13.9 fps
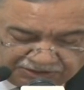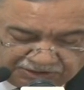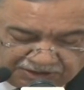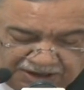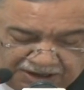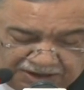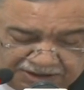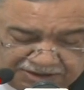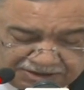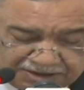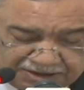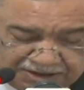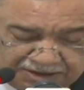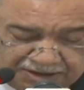Raj
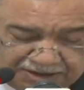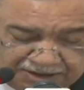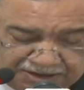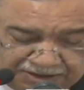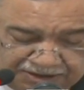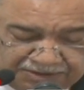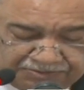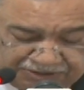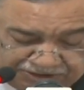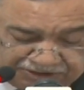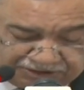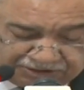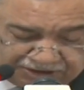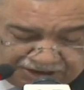
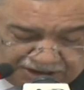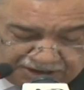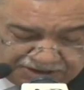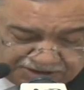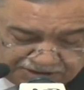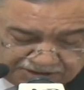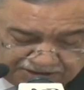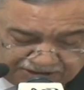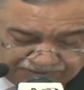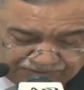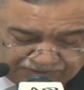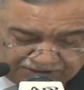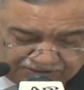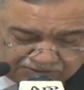
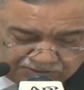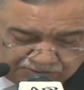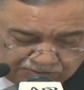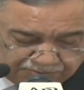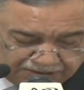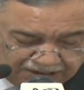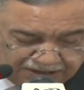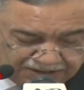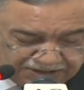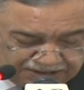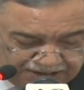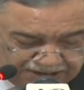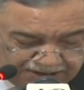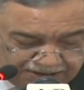referred to Bhagat
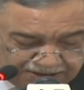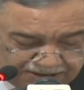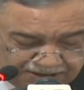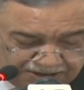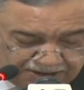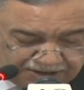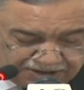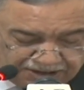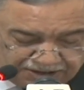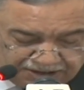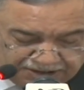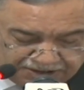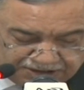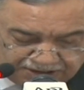Singh,
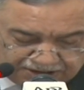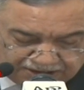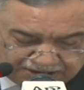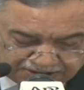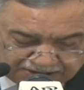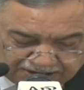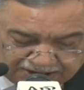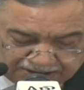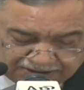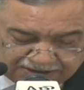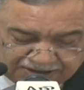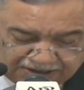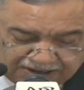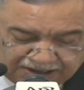Chandrasekhar Azad,
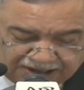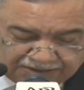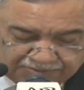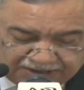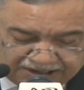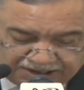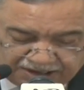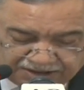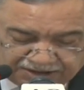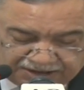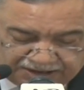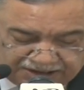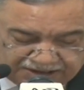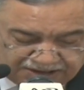and many other
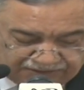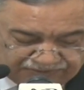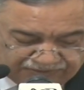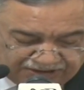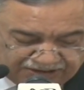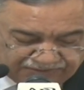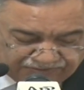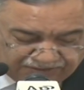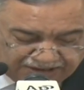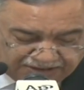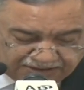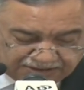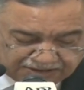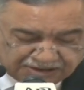Indian freedom
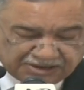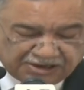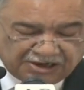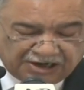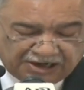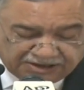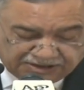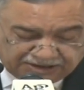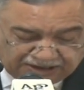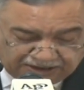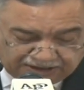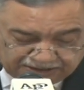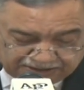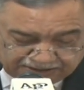fighters as
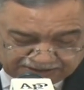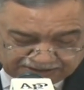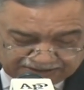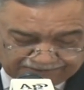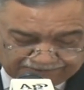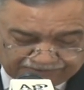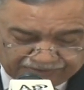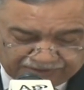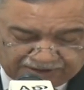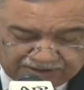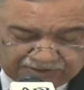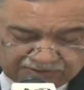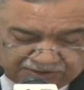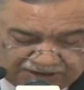terrorists.
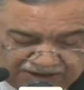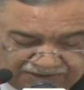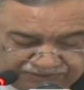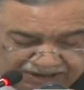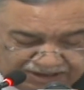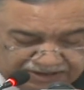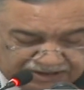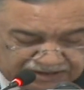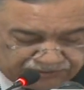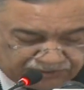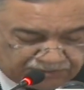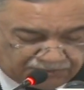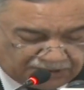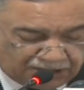Guerrilla fighters
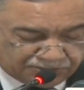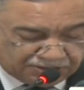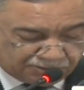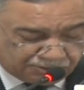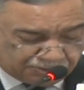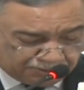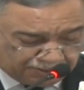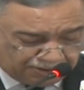from Mao Zedong